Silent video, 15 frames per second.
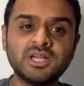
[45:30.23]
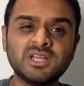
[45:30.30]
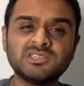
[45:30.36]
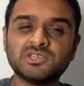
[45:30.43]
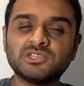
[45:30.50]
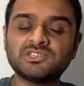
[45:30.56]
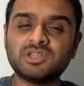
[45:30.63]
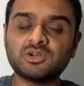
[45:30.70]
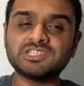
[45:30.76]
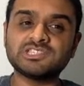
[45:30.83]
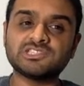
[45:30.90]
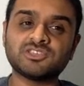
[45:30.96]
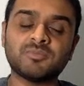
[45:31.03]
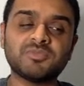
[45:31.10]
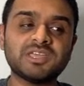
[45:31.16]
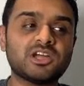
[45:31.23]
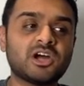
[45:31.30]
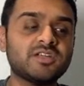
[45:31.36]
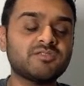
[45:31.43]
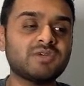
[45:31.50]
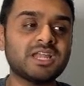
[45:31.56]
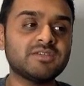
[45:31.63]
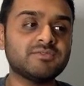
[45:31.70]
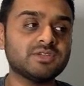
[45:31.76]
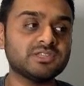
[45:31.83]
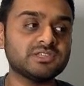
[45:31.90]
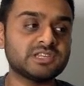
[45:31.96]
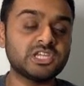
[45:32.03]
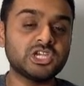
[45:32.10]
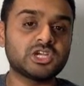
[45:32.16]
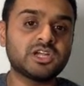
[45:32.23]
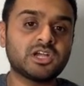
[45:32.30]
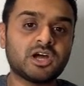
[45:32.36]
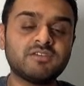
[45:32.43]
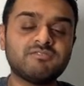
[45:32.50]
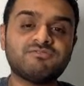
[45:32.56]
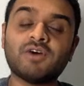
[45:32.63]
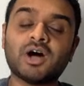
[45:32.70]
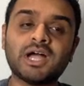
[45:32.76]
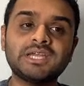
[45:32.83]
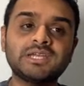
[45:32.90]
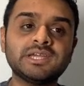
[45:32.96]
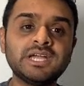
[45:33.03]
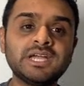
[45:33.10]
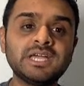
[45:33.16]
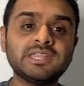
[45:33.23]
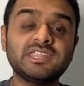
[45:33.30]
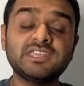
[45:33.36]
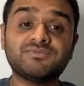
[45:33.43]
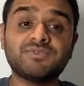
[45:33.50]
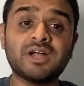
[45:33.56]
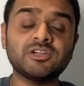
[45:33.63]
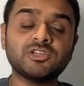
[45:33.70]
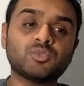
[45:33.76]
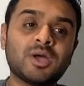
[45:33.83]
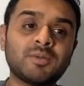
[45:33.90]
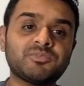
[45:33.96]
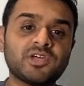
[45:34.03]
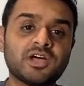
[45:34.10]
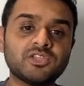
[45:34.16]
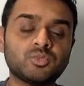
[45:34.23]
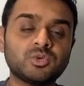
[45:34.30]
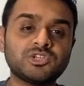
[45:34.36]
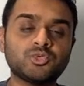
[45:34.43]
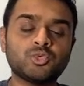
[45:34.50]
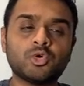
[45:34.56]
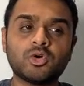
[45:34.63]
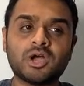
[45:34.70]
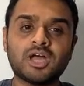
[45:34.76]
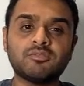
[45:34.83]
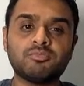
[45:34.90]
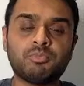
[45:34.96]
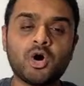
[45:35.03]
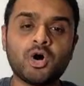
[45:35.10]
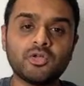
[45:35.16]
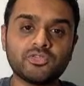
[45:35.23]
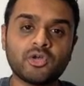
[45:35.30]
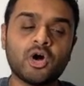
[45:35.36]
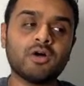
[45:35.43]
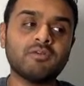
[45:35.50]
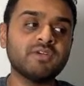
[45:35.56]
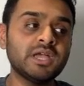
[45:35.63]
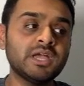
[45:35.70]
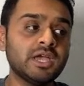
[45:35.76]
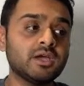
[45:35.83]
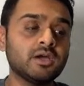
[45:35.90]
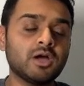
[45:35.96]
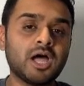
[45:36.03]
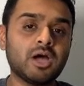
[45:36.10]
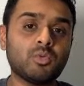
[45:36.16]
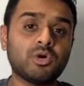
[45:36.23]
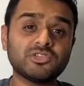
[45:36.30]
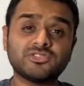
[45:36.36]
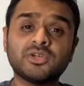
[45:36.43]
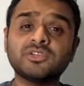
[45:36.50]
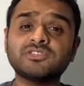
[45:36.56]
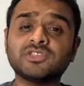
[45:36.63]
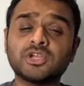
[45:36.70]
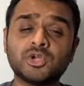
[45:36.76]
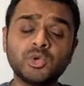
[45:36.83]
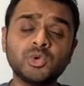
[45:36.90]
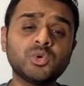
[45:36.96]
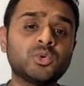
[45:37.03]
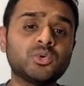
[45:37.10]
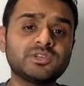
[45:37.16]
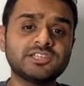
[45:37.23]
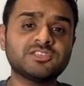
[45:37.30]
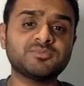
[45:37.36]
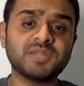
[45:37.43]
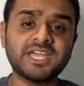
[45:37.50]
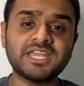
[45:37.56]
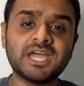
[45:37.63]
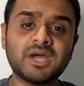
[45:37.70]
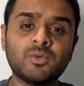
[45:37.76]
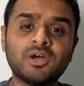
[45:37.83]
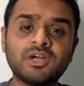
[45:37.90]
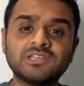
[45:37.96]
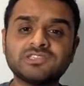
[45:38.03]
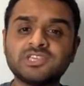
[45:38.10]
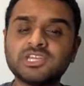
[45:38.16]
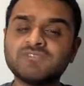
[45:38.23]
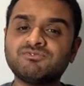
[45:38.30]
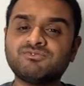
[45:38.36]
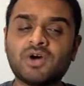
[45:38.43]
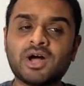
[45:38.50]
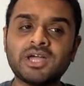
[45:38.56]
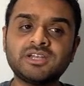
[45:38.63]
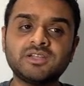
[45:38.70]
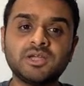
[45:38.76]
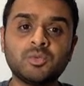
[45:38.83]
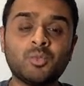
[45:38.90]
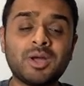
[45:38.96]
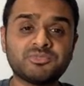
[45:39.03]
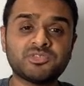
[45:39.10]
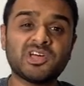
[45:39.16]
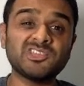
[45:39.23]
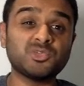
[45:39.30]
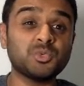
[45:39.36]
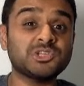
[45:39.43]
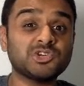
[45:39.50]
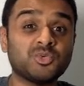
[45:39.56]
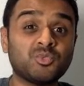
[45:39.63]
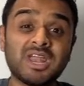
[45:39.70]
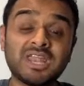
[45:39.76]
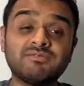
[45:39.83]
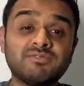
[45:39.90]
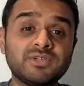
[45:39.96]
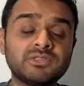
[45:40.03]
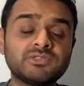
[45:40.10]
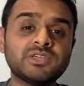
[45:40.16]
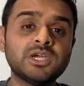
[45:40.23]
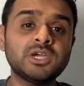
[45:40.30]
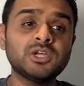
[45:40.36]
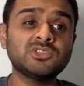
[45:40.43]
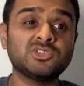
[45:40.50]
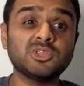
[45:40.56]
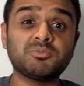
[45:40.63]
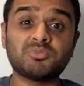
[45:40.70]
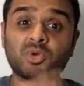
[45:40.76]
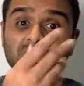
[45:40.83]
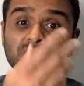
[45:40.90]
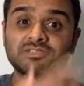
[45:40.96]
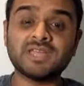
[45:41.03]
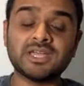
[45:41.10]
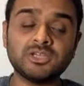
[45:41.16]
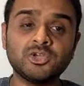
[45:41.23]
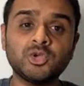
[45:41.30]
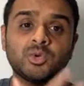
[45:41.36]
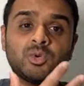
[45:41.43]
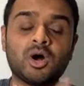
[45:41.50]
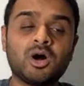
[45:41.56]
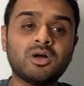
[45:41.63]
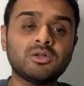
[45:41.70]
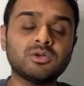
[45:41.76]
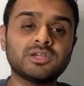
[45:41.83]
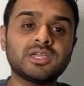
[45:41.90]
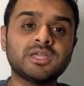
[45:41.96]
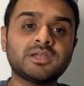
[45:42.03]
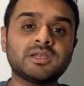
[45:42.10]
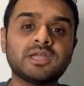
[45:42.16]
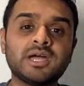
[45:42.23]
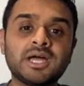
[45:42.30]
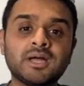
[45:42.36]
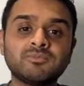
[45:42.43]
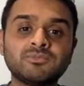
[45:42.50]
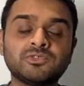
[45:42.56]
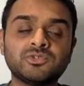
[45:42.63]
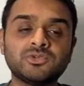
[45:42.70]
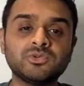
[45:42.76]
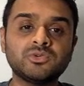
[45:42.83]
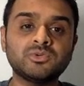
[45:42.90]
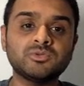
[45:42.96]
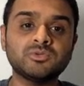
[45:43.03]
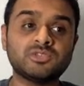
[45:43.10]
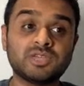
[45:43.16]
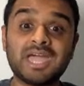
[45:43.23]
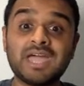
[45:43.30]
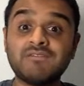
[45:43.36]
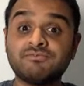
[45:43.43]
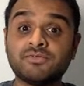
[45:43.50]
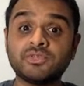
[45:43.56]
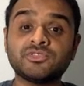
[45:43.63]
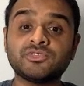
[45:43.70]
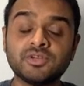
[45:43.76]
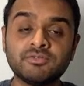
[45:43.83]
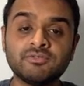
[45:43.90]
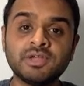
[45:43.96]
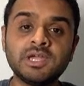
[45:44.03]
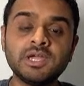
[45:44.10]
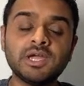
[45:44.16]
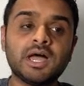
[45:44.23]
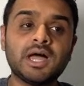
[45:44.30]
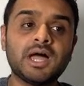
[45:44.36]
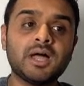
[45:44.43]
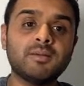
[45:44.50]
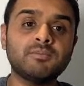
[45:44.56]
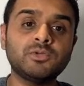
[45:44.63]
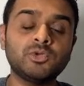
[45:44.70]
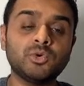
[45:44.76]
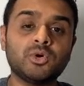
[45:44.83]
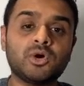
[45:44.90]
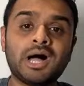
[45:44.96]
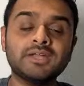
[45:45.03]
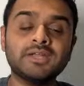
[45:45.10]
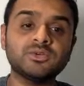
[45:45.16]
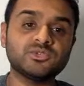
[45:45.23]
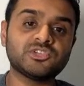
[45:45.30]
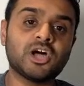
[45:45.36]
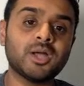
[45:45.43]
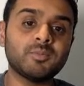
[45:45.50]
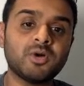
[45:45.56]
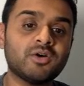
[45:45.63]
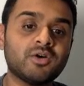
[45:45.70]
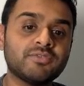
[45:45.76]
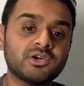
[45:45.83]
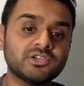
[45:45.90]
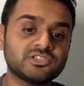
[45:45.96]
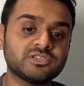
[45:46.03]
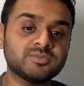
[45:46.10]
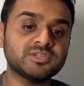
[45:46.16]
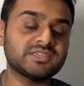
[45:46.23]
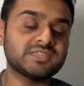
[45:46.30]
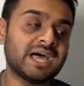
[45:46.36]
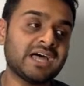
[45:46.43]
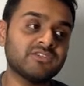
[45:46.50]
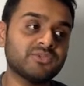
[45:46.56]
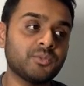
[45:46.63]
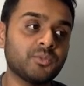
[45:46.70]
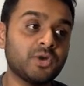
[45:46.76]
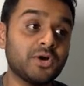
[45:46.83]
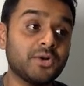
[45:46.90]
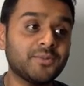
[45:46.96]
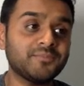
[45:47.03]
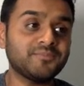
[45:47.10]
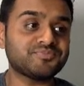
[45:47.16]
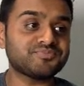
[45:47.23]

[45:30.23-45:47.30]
So as long as it's something kind of relevant, and you can kind of find these various websites which are all kind of part of what's known as the Google Display Network. So you can find websites which are relevant to the products that you are looking to get in front of your ideal type of customers as well.